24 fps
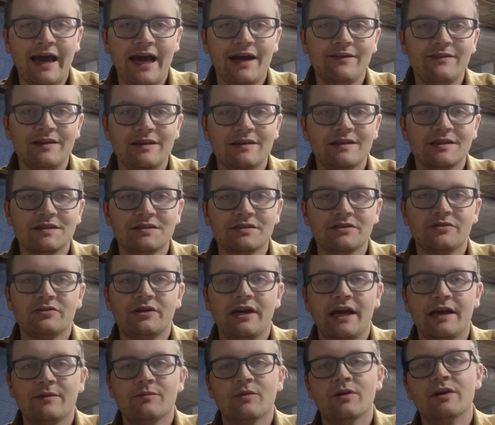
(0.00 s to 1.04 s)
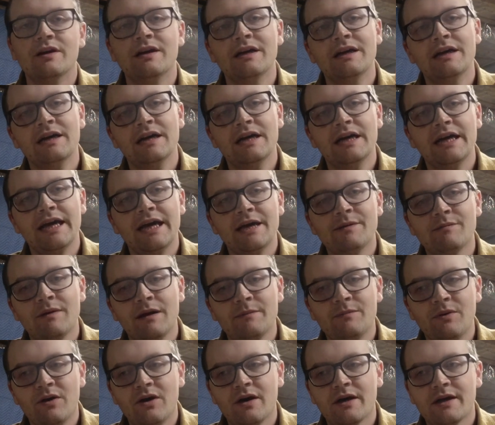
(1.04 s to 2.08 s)
Having this little camera in
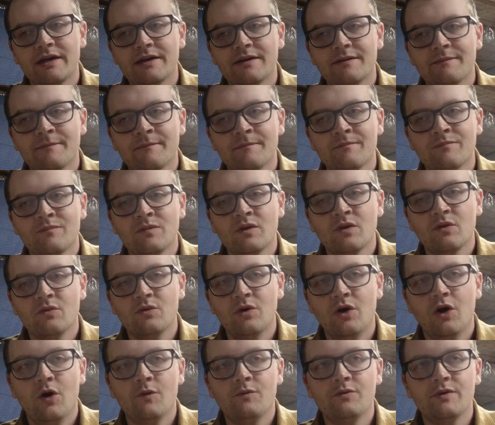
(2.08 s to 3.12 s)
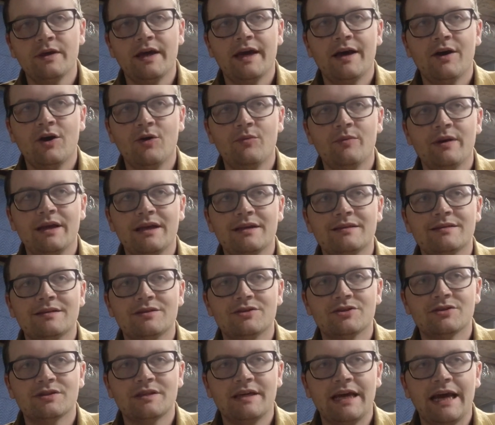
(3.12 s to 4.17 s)
my pocket will hopefully help me
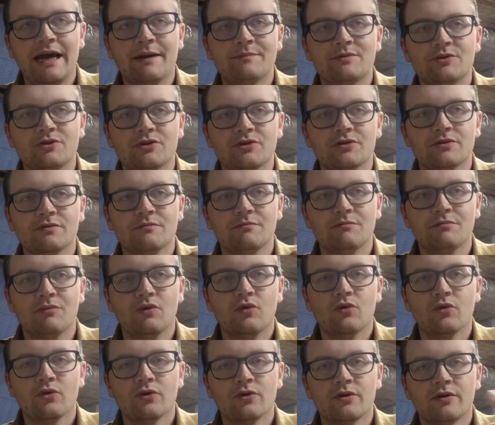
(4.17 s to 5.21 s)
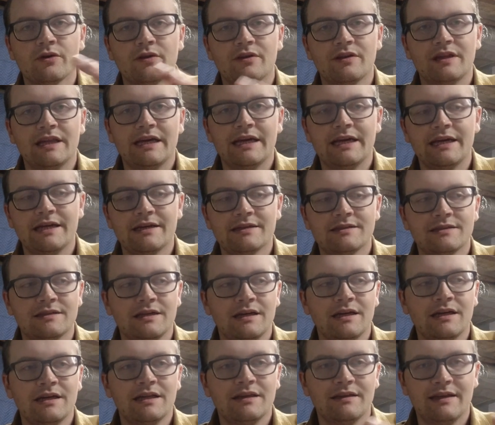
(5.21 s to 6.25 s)
to just capture more things
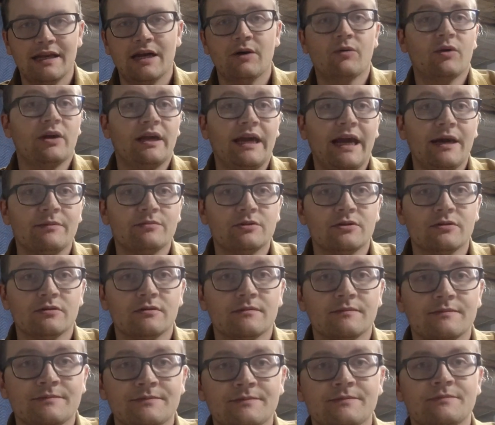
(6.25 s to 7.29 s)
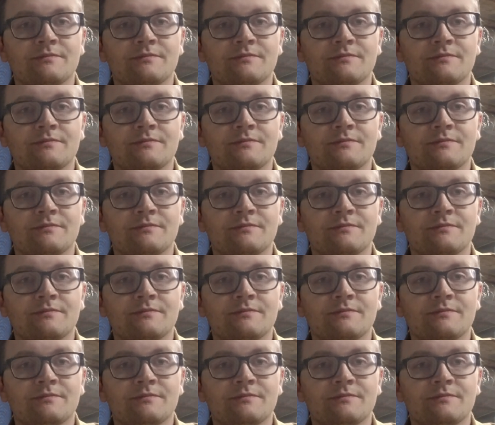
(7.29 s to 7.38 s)
that I want to capture.